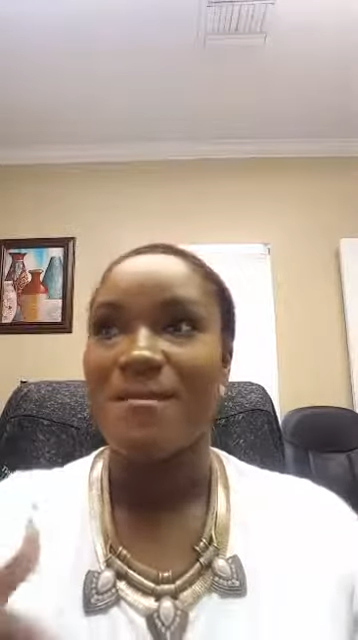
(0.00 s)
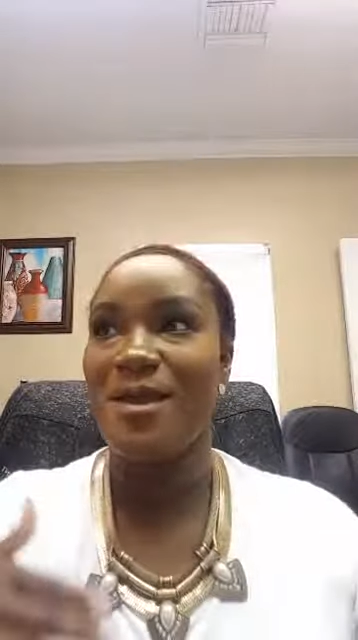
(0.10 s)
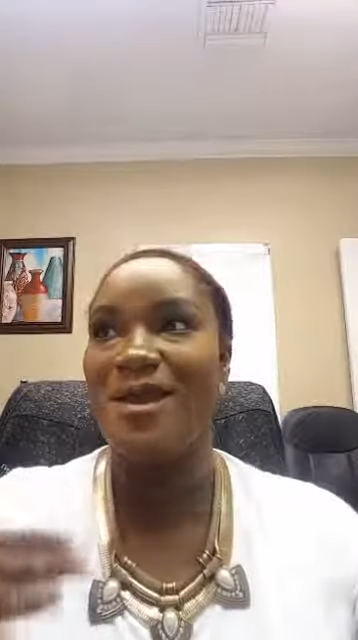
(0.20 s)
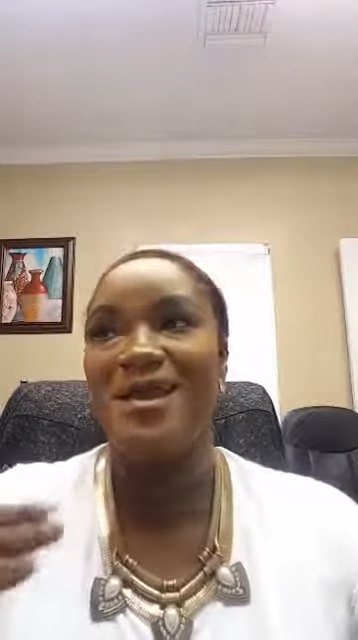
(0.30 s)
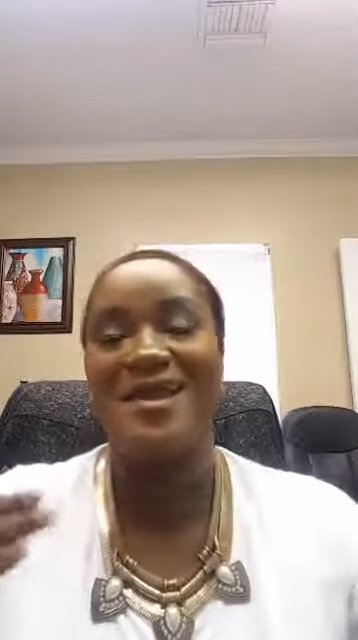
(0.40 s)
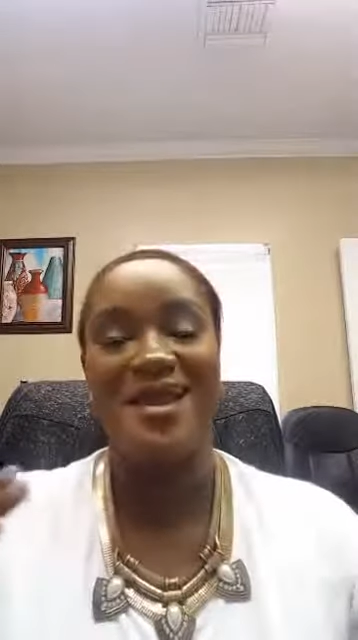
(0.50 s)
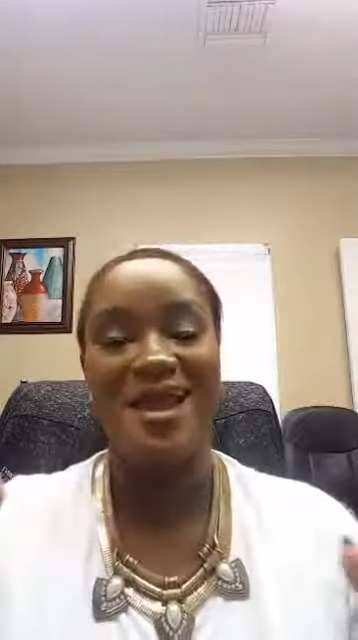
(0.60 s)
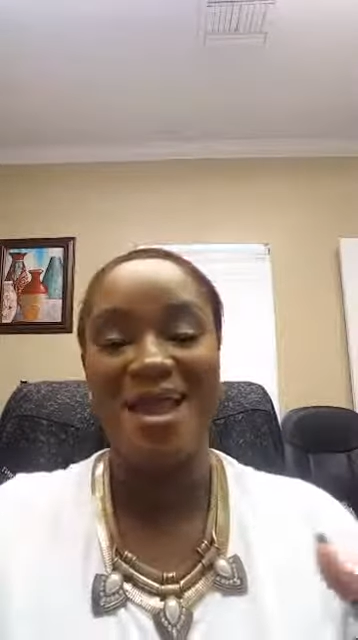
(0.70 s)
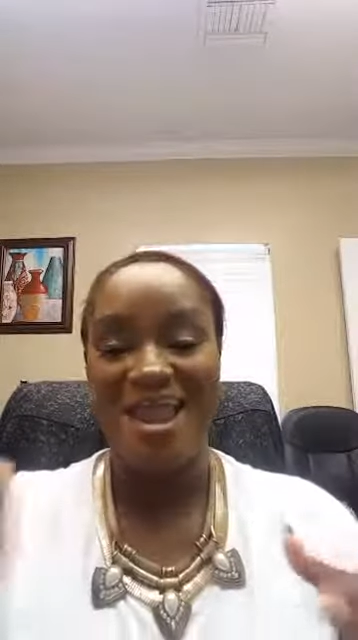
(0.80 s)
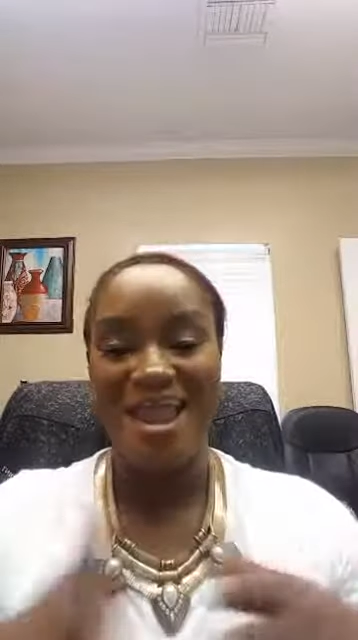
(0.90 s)

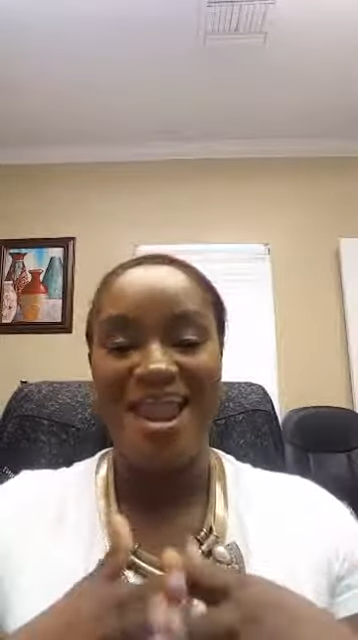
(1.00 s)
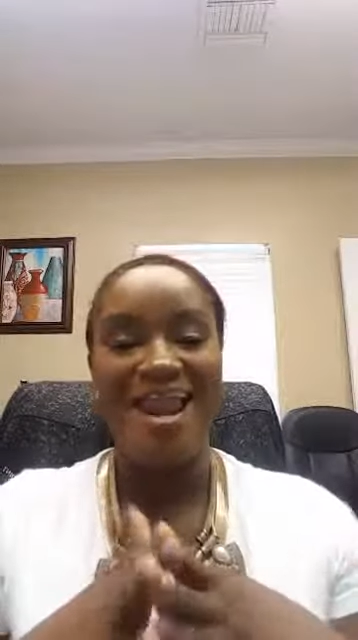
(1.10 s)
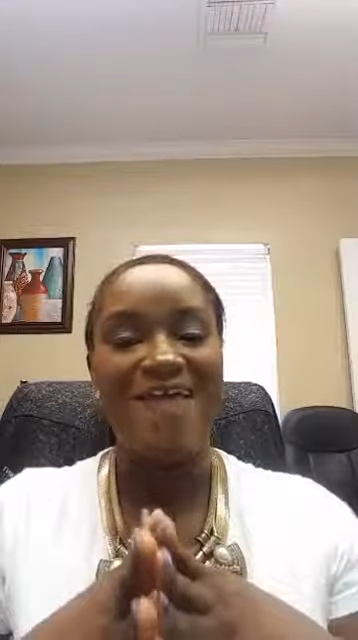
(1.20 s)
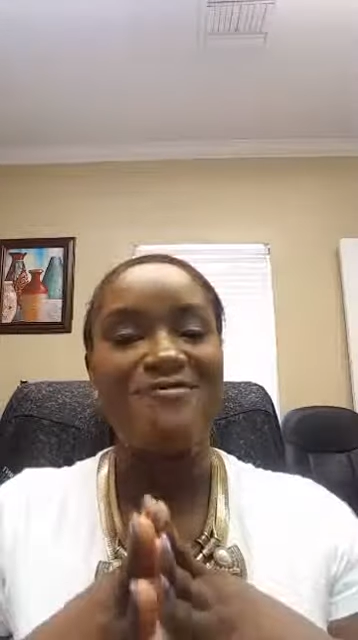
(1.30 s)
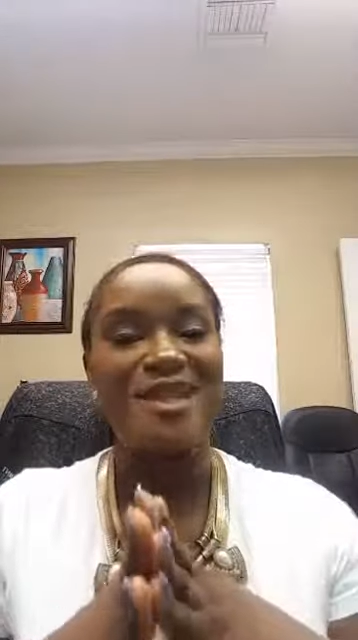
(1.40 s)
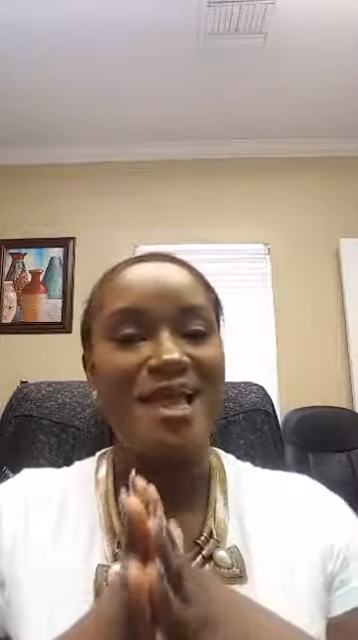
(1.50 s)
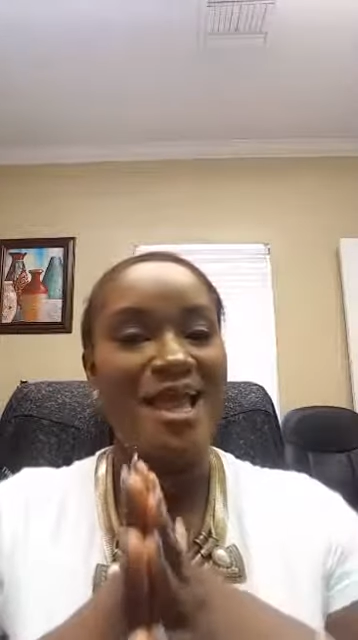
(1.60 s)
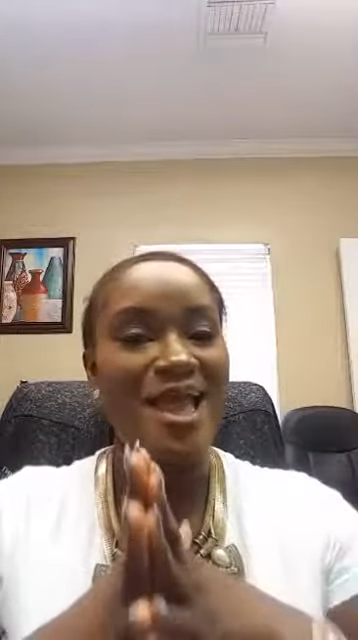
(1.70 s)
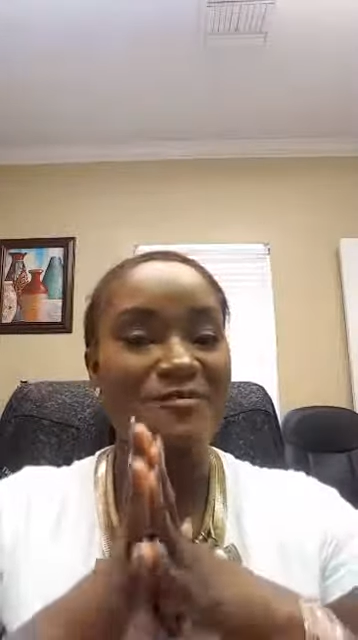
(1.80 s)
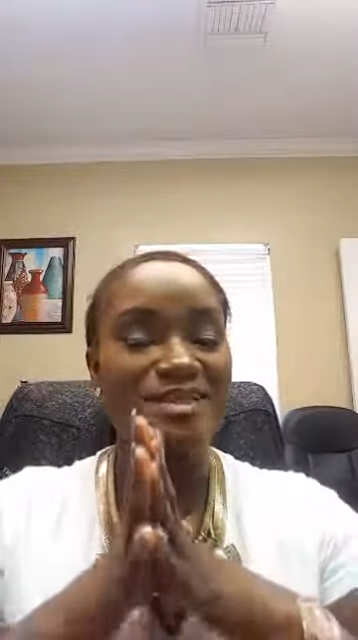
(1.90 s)
and I feel like I
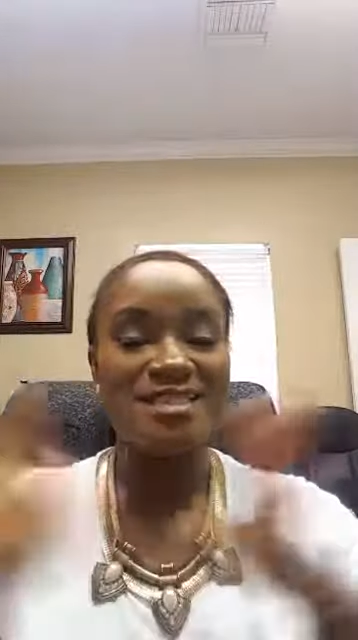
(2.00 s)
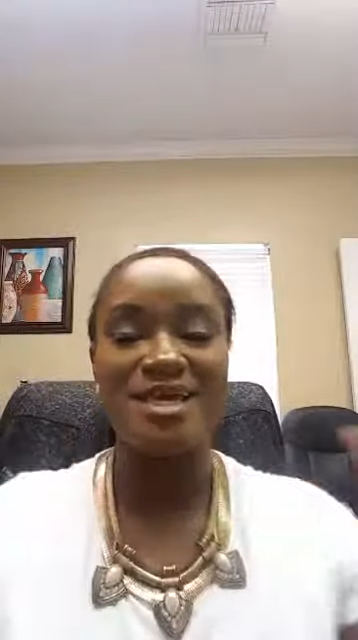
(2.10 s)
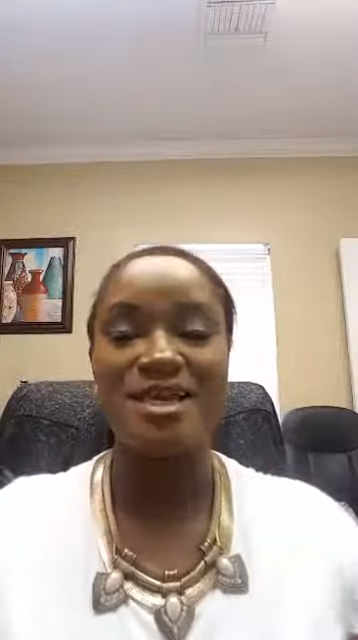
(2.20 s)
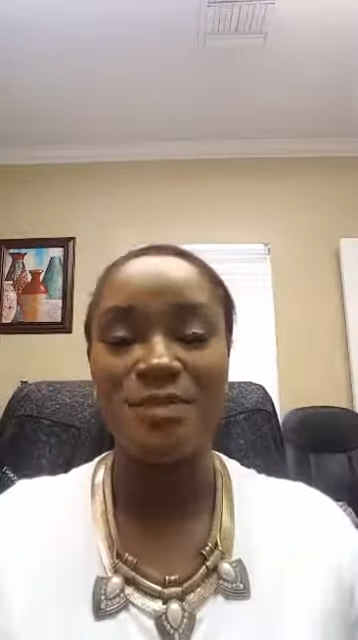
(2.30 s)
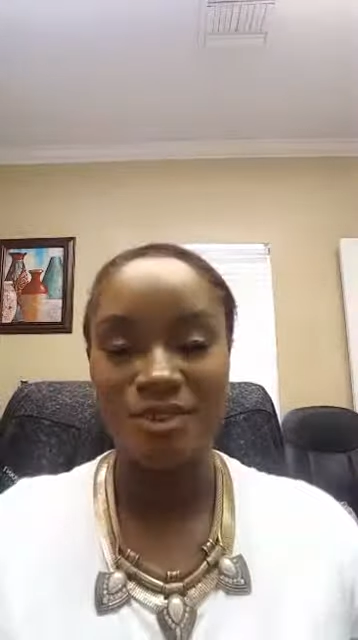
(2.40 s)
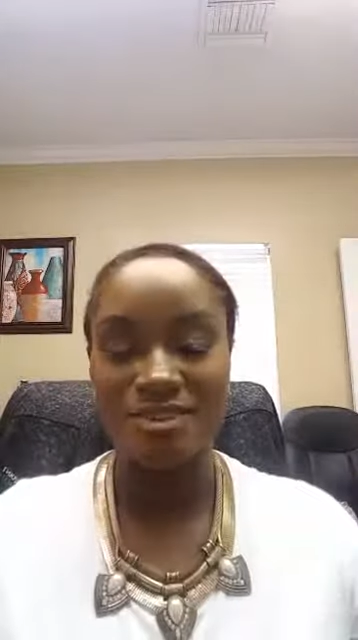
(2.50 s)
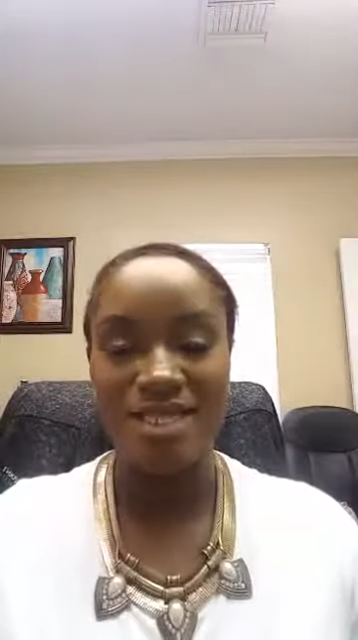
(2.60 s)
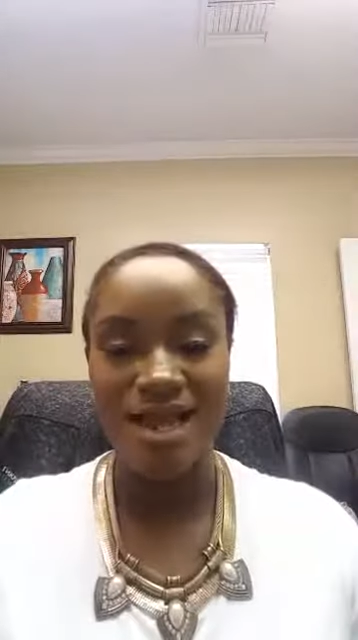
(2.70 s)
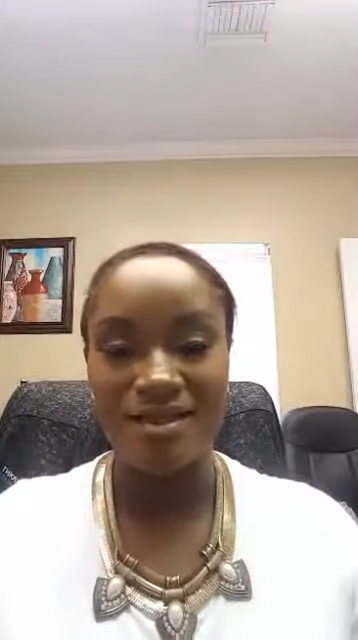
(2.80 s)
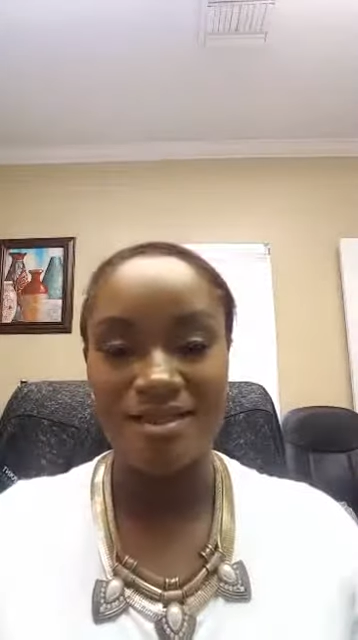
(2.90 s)
have a ton of
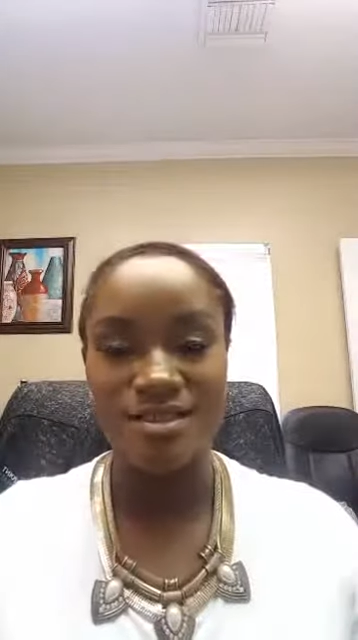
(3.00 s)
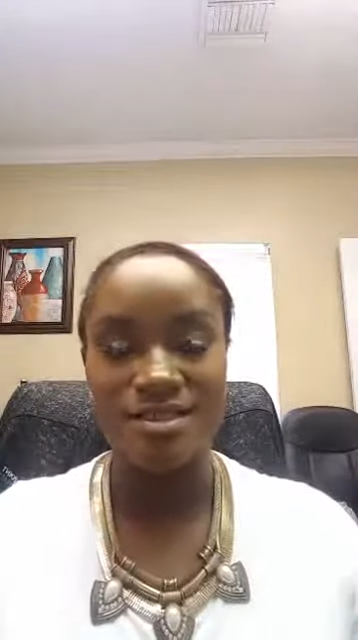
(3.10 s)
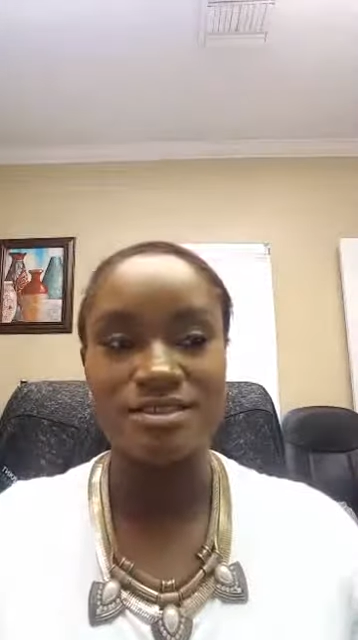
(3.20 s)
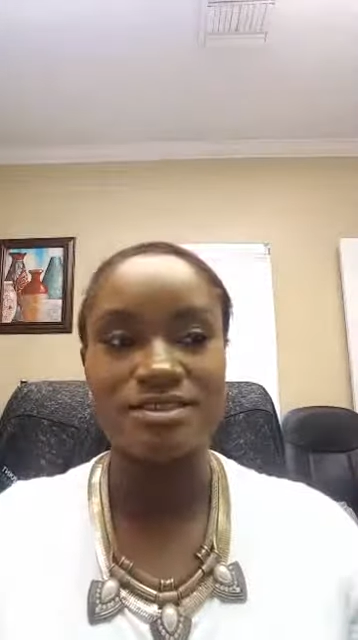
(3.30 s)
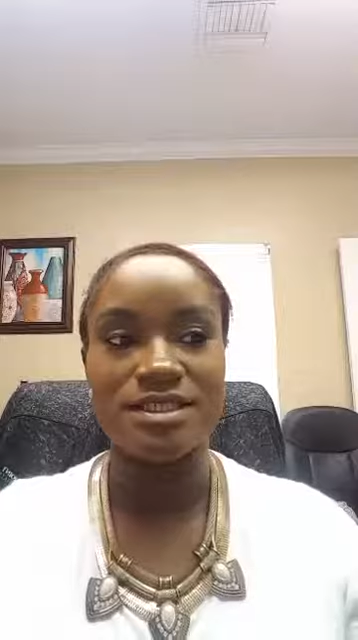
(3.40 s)
personalities.